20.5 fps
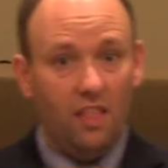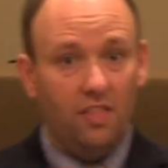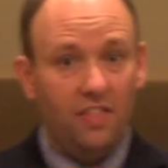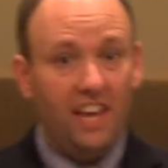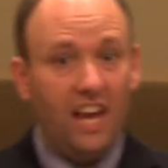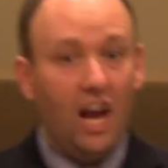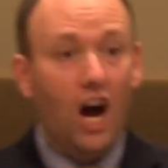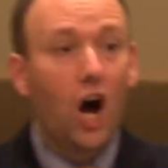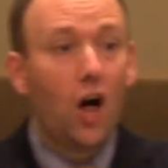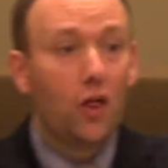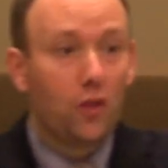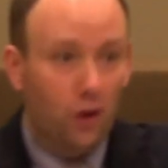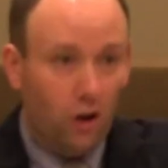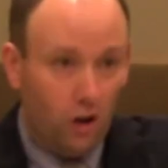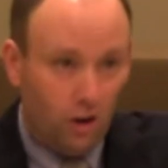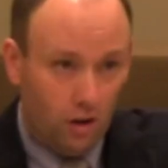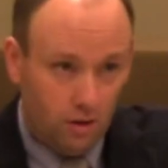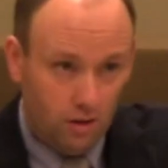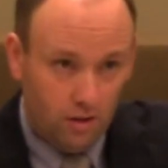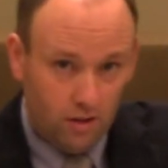the
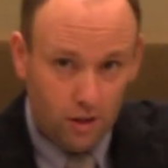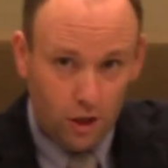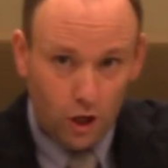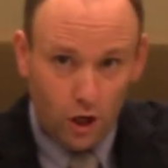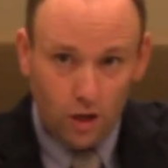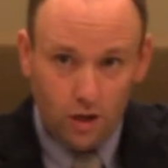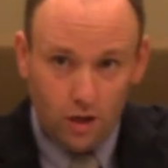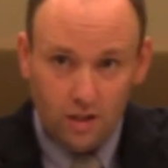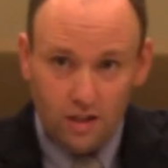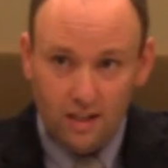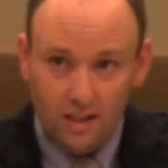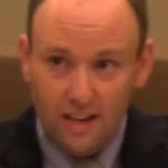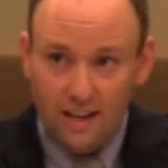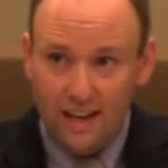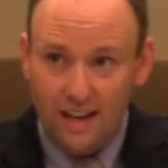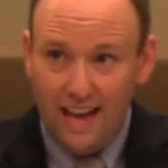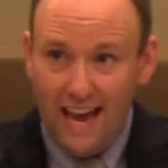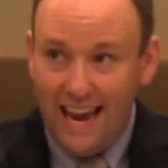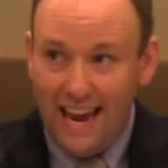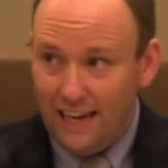other
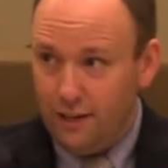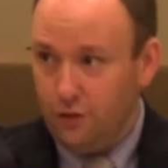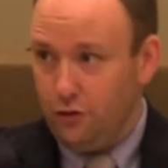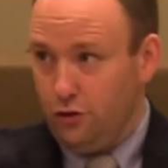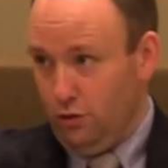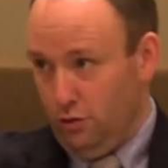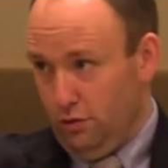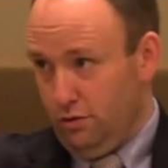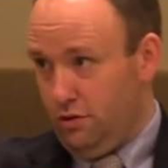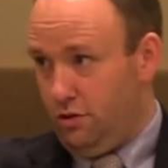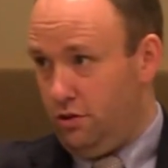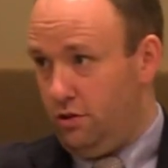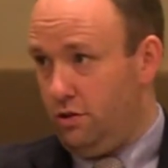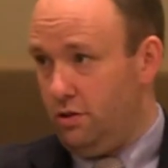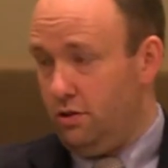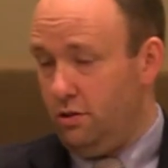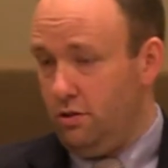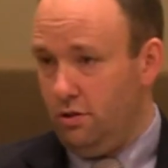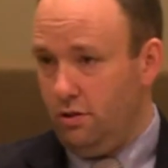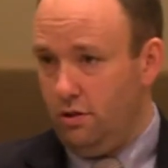
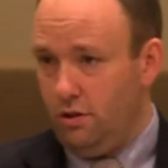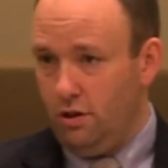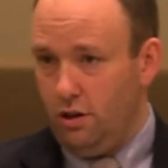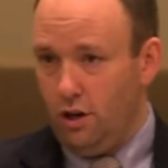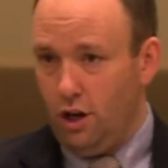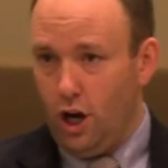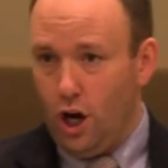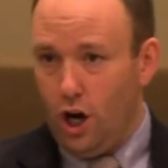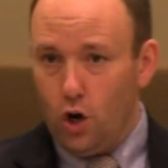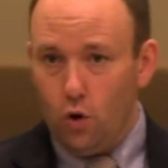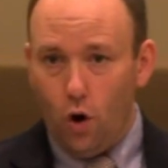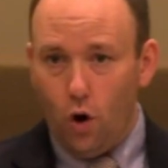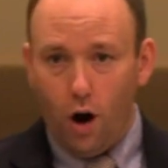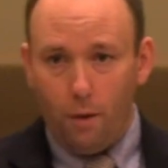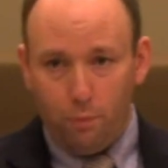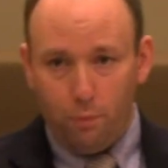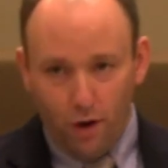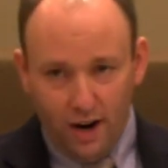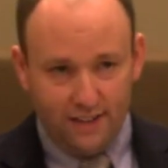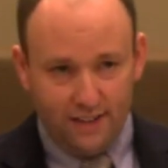angels who
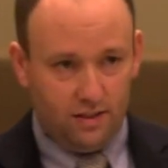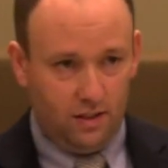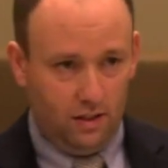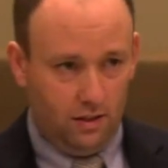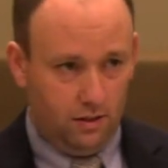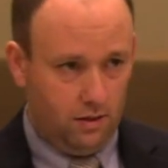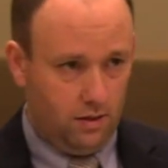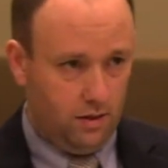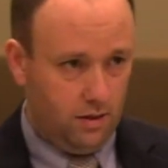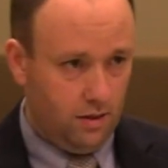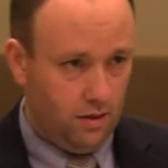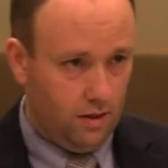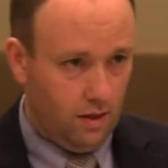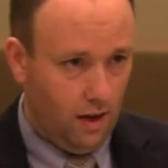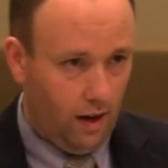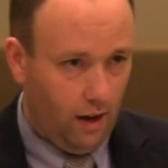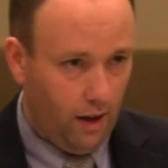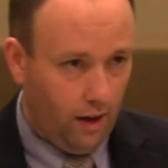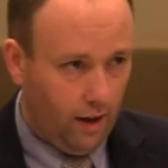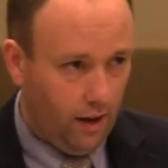are present
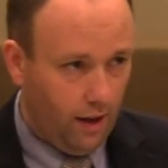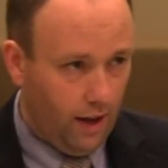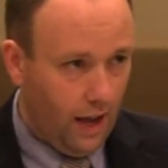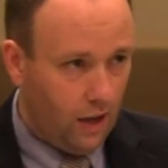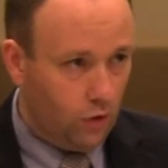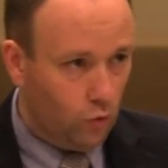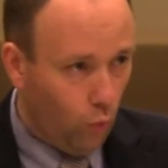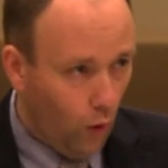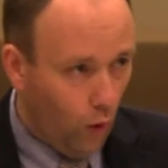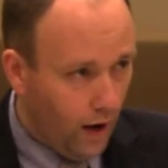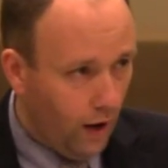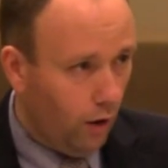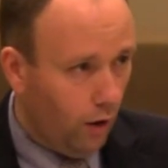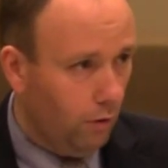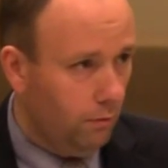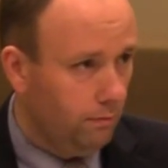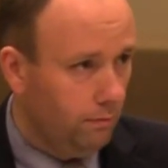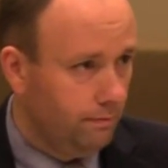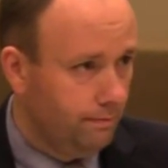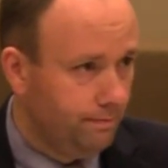as
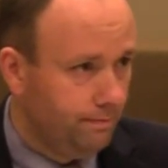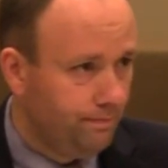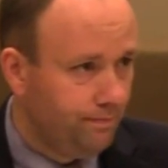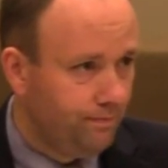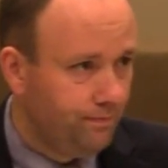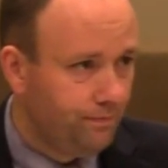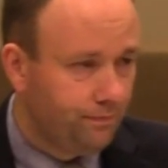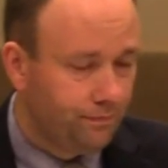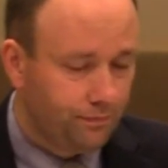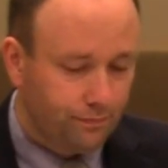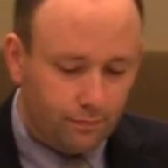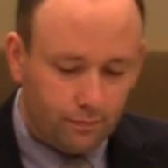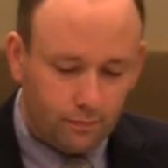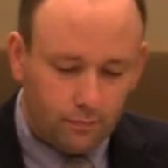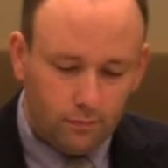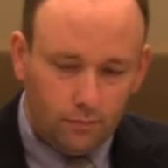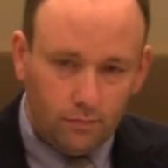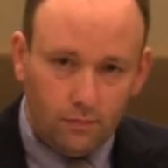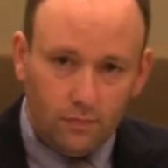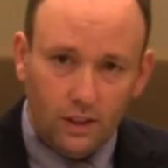well.
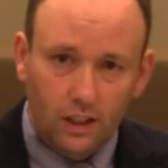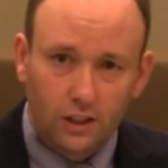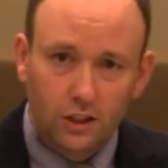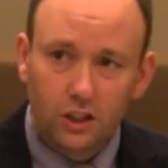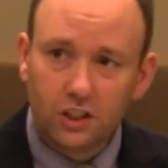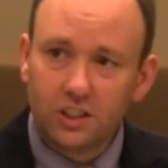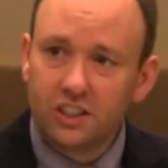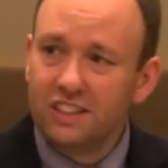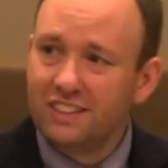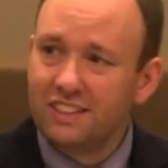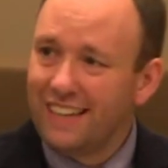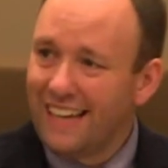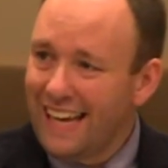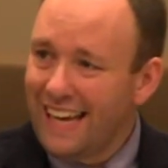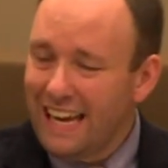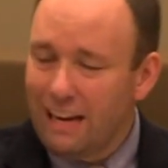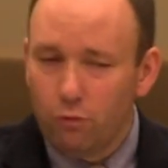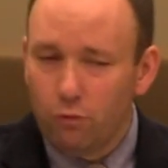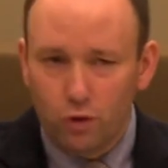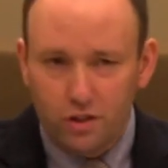Just as
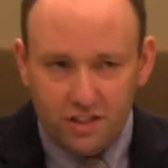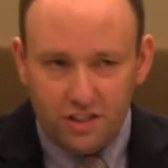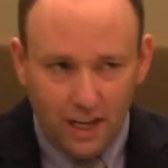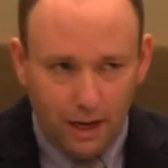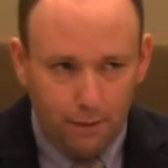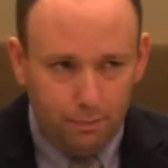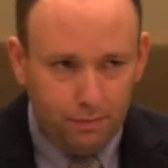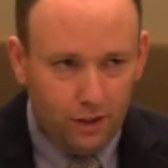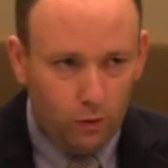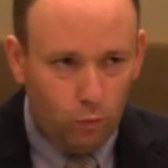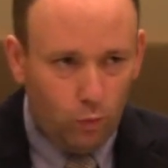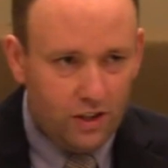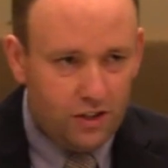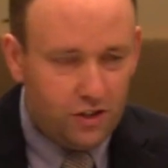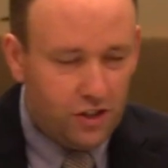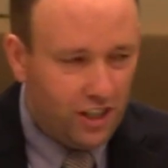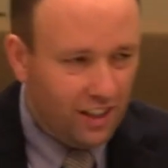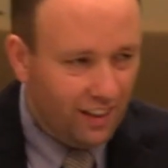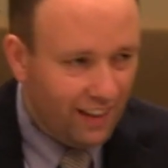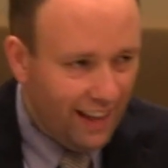Eve was tempted when
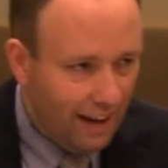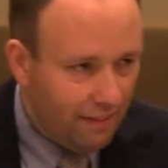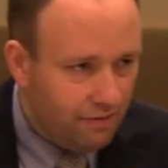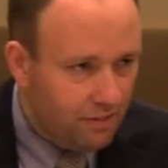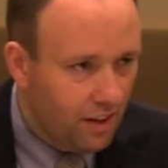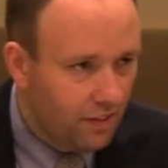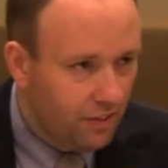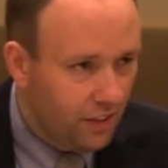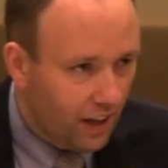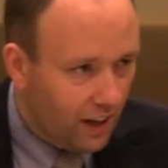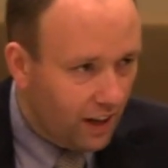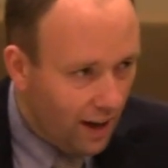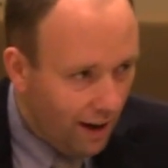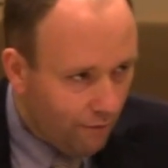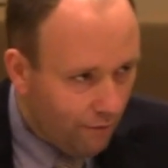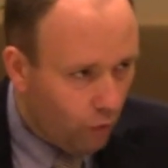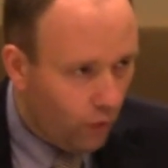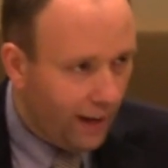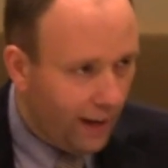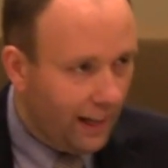she left the
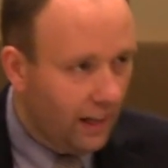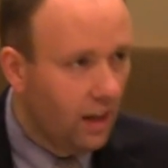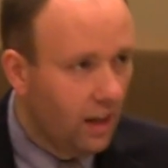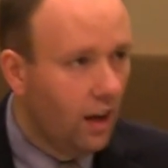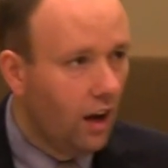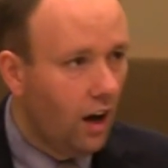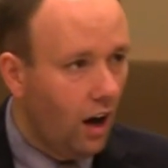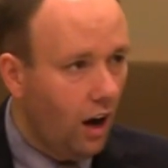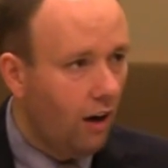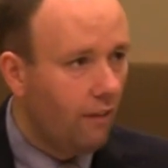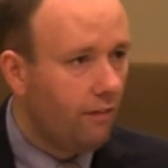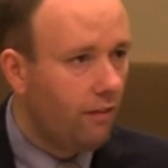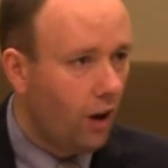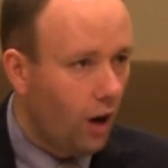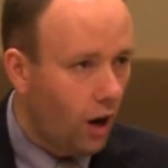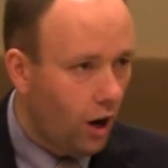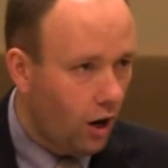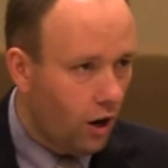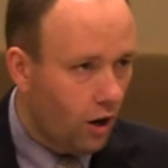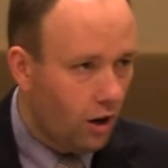covering of
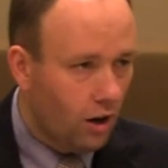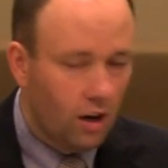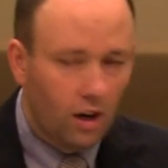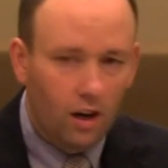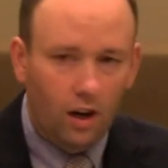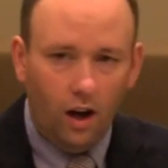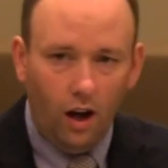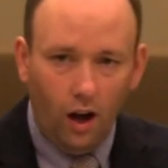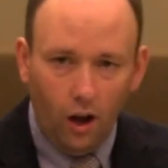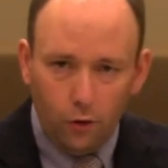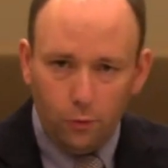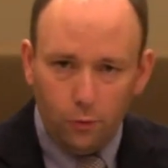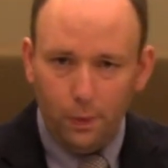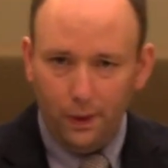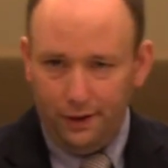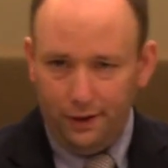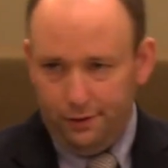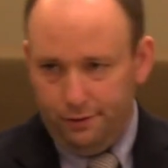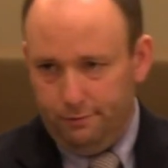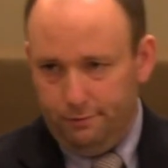her
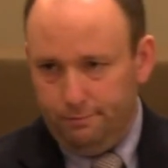husband.